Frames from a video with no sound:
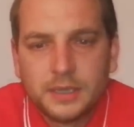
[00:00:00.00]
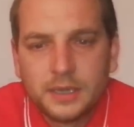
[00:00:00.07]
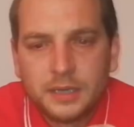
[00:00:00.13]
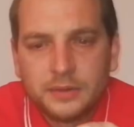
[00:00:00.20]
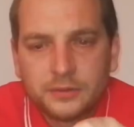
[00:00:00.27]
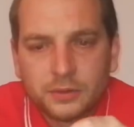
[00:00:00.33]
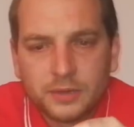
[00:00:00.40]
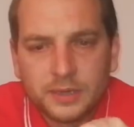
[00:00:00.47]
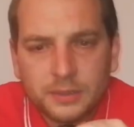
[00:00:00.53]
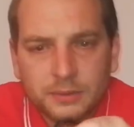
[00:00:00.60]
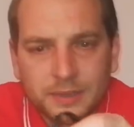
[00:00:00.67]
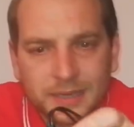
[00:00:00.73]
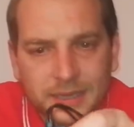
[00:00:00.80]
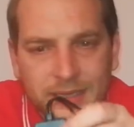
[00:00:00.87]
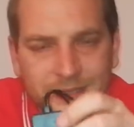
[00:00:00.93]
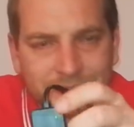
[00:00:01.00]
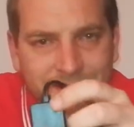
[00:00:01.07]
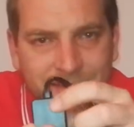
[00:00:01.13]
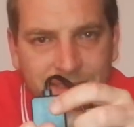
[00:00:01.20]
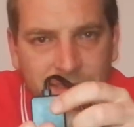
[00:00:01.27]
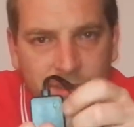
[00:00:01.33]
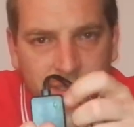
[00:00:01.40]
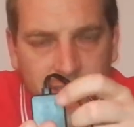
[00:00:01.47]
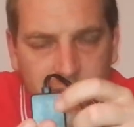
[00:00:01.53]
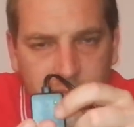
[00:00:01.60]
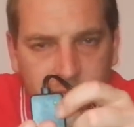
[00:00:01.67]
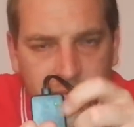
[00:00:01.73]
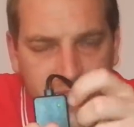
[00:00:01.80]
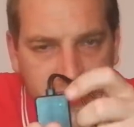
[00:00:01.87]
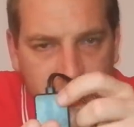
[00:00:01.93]
It's got a little LED light
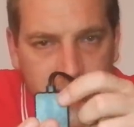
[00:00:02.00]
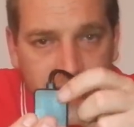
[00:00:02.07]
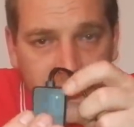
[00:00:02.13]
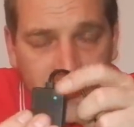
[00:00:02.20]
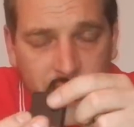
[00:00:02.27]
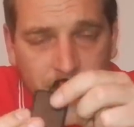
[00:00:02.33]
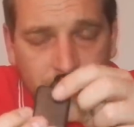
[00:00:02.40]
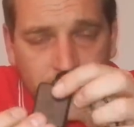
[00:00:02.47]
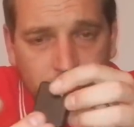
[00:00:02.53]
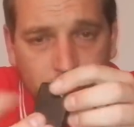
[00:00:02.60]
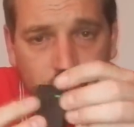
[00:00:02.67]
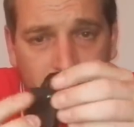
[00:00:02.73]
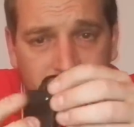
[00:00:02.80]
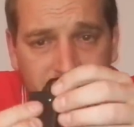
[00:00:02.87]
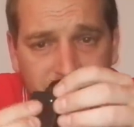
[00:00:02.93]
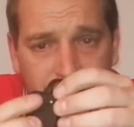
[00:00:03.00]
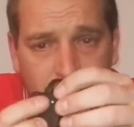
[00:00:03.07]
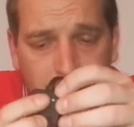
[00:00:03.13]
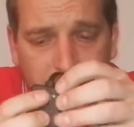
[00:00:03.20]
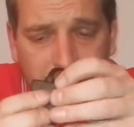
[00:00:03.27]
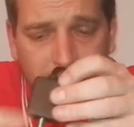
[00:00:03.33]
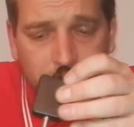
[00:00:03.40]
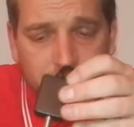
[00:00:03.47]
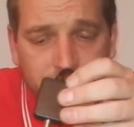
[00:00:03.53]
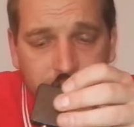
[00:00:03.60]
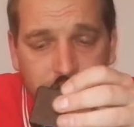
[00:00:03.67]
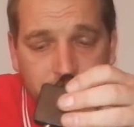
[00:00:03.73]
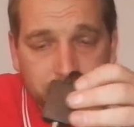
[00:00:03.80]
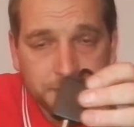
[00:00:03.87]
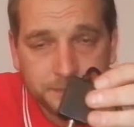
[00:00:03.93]
which comes on once it's got power to
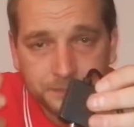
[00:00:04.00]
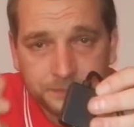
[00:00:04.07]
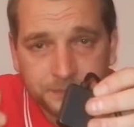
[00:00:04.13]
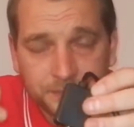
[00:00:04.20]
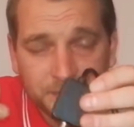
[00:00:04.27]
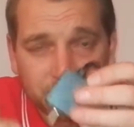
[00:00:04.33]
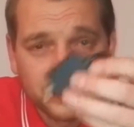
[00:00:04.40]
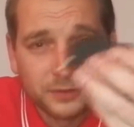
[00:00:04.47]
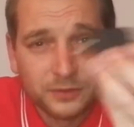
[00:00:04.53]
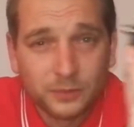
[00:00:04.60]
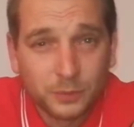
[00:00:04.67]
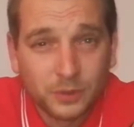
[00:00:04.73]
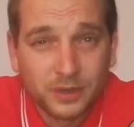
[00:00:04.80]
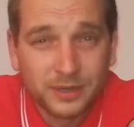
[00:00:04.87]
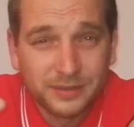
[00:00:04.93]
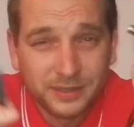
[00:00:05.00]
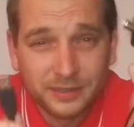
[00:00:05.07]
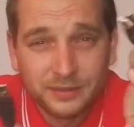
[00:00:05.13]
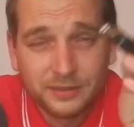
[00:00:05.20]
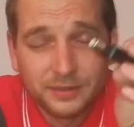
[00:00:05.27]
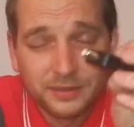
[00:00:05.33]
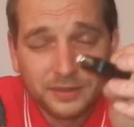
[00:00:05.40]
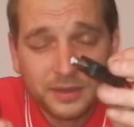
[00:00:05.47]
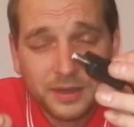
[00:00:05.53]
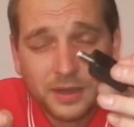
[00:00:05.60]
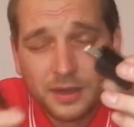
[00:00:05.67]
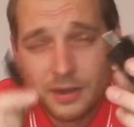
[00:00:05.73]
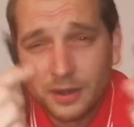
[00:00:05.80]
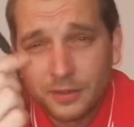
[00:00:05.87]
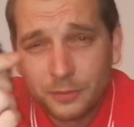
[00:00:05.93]
it. Don't do what I did.
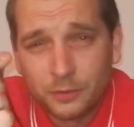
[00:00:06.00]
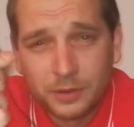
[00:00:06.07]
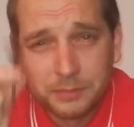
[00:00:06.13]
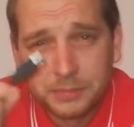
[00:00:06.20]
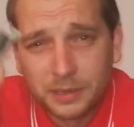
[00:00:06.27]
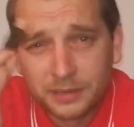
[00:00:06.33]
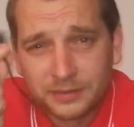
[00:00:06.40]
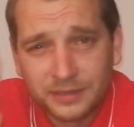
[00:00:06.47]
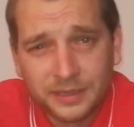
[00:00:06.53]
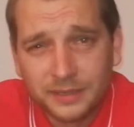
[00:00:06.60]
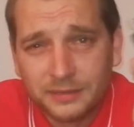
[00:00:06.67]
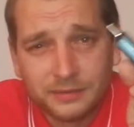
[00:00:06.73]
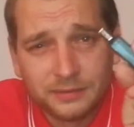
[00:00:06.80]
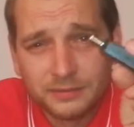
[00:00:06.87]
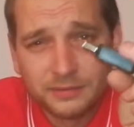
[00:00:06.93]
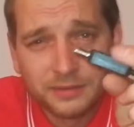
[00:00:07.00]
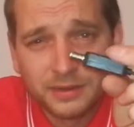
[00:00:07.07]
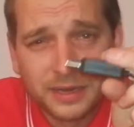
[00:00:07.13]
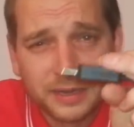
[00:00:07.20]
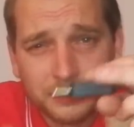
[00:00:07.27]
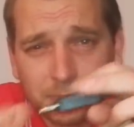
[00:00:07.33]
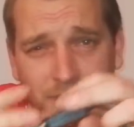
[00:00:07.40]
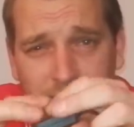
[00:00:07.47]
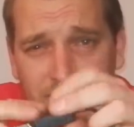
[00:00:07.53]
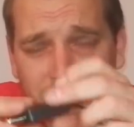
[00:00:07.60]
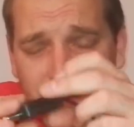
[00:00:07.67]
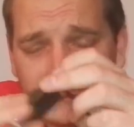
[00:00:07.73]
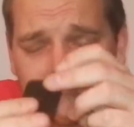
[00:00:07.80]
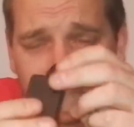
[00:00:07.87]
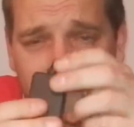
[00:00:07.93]
I thought I'd plugged it in. I hadn't plugged it
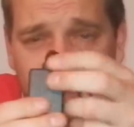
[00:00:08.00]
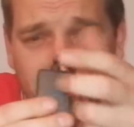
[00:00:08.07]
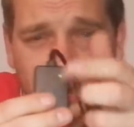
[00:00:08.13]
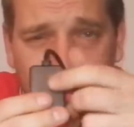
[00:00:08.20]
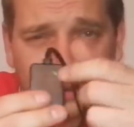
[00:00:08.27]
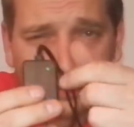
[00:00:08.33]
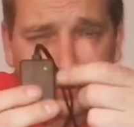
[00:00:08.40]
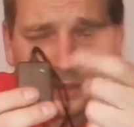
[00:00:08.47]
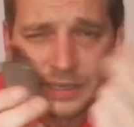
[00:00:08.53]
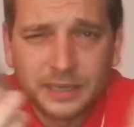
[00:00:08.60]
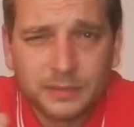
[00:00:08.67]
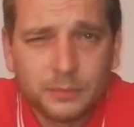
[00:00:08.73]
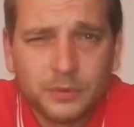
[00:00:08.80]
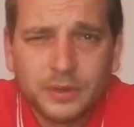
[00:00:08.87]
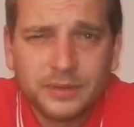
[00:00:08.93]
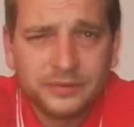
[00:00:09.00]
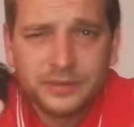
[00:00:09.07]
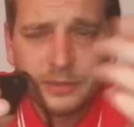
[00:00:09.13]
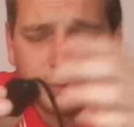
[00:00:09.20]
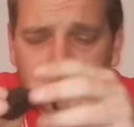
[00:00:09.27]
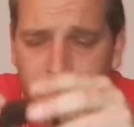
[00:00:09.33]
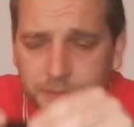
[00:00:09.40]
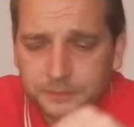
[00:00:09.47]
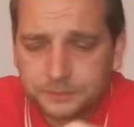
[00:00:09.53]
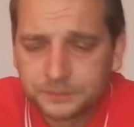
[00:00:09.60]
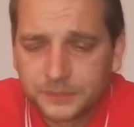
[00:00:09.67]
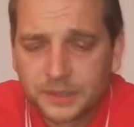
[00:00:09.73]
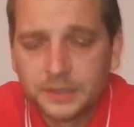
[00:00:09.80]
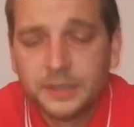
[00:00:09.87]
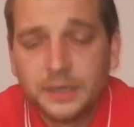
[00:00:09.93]
in, and I'm thinking, why isn't it working?
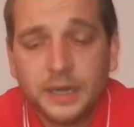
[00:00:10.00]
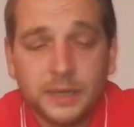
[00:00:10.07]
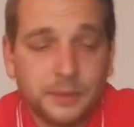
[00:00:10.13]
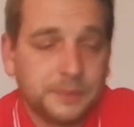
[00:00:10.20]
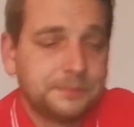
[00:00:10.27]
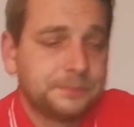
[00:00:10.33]
Anyway,